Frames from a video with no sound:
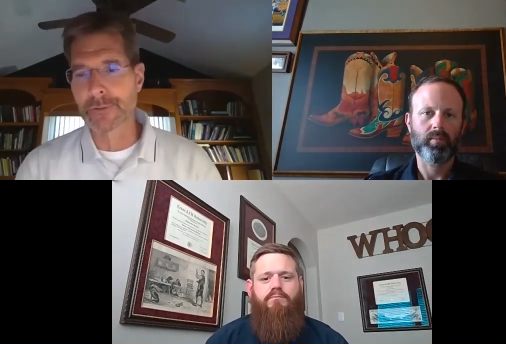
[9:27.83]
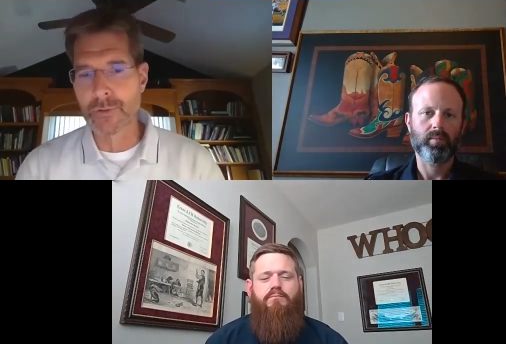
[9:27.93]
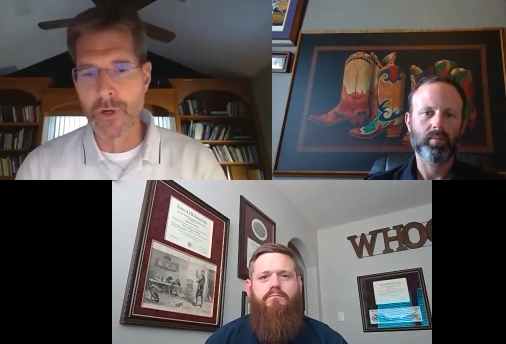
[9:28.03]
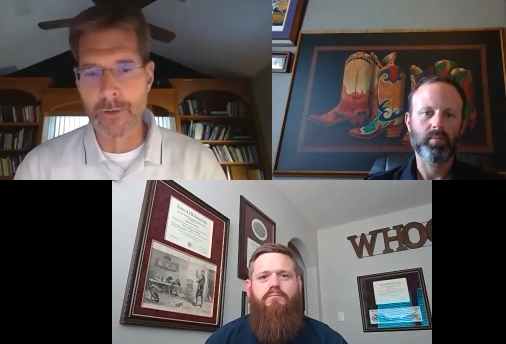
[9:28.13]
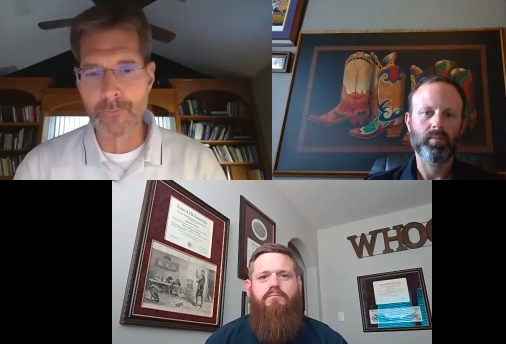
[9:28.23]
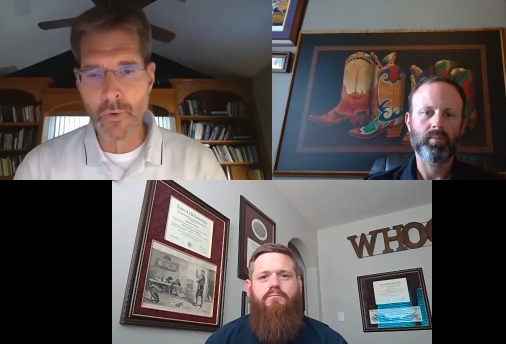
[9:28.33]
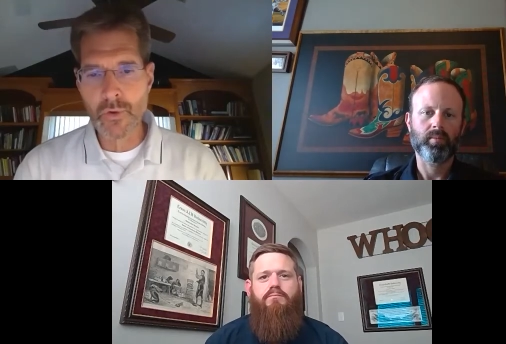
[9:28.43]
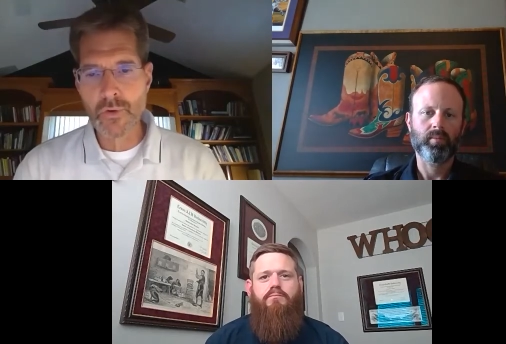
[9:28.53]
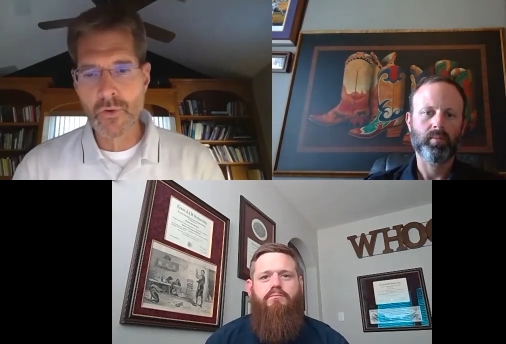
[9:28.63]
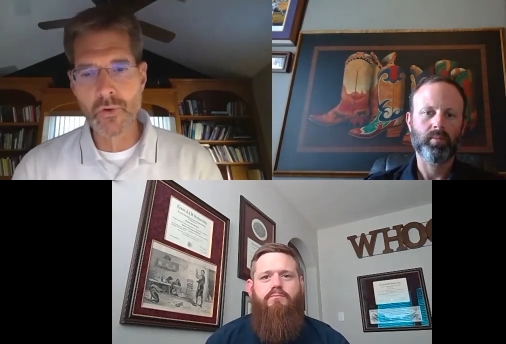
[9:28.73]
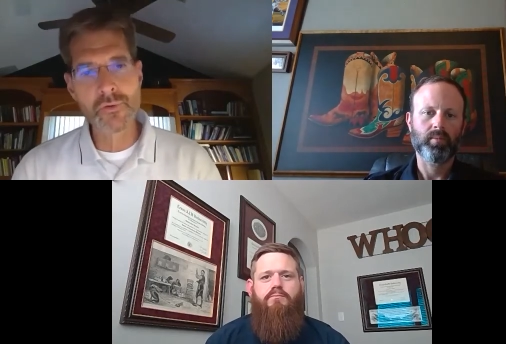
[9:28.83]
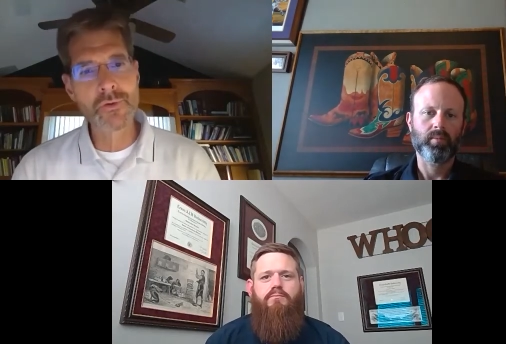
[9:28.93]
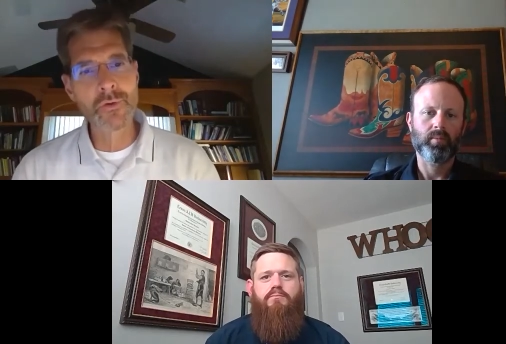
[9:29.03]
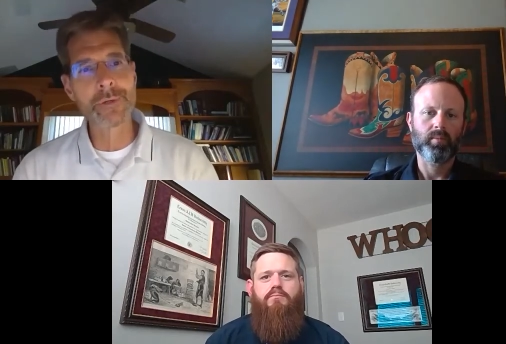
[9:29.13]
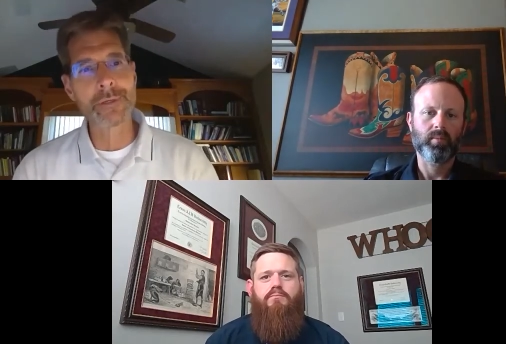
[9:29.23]
Speaker 1: Uh, who's
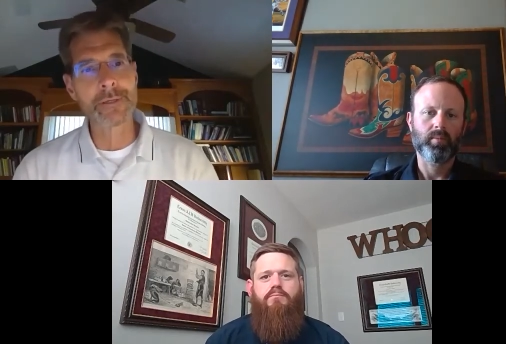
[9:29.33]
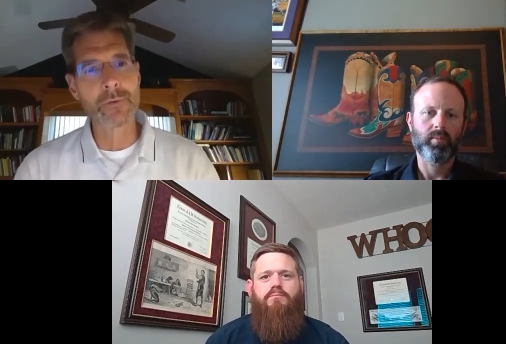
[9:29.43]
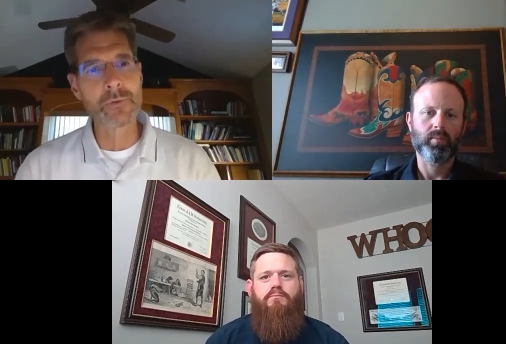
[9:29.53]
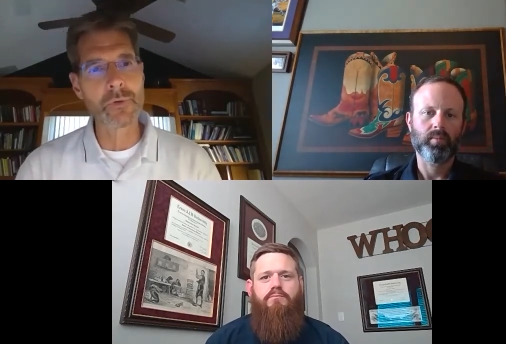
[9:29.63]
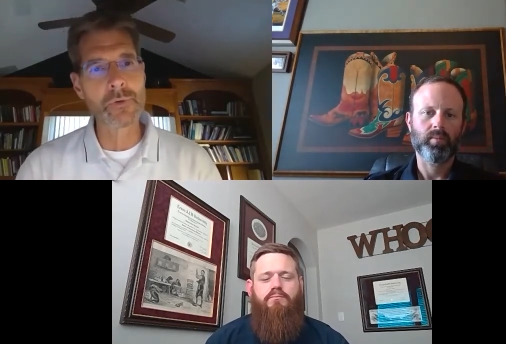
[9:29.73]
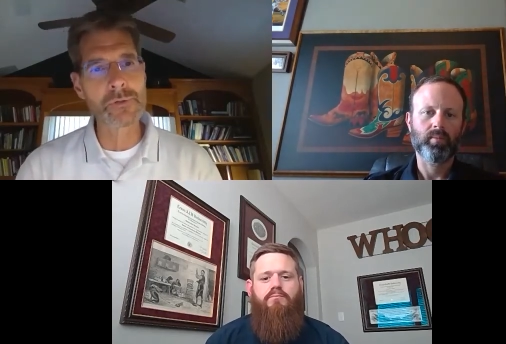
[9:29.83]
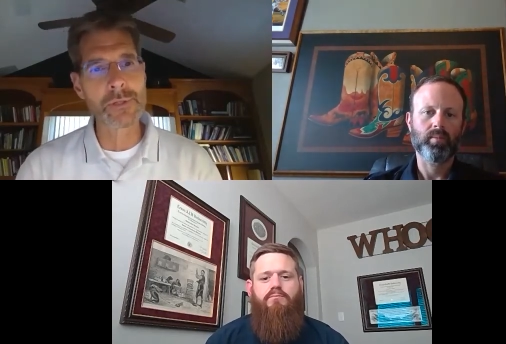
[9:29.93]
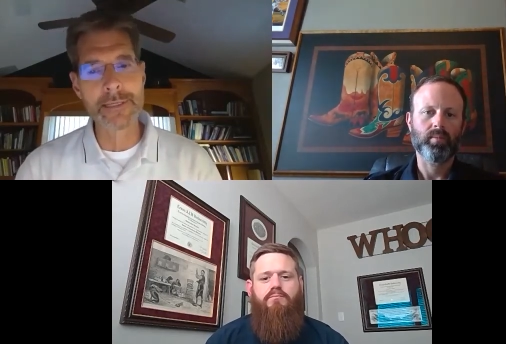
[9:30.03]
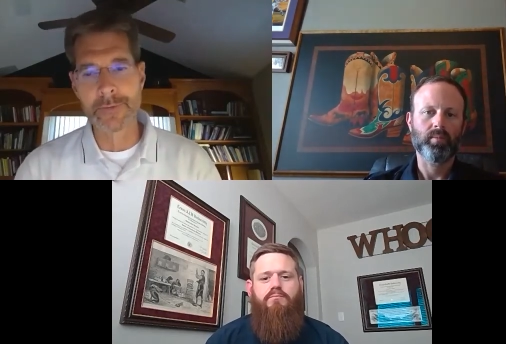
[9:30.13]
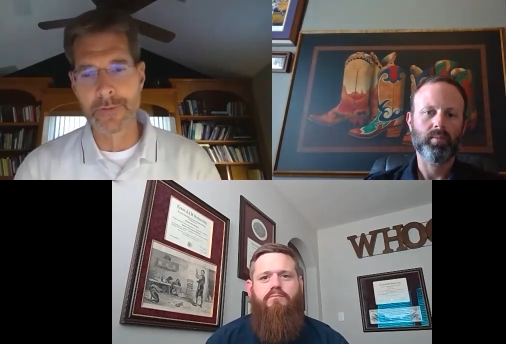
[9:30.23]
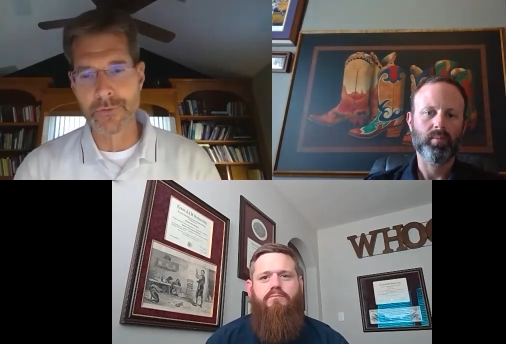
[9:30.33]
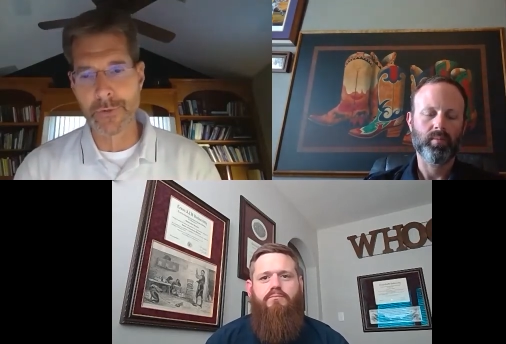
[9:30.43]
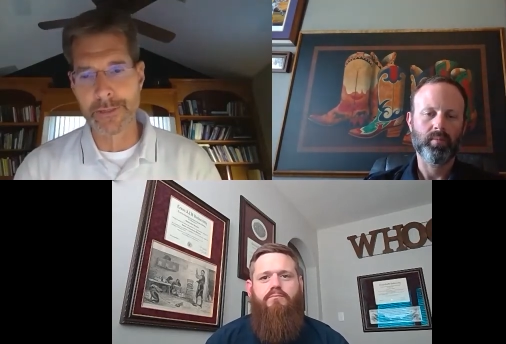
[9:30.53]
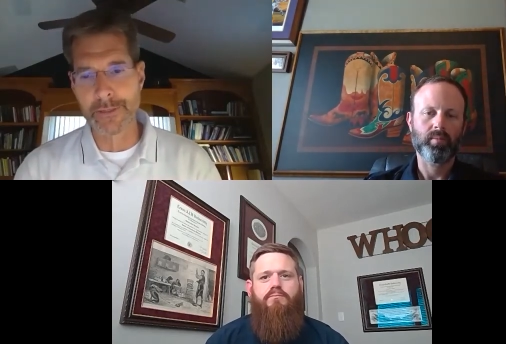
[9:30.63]
doing it? Who, who's leading the training?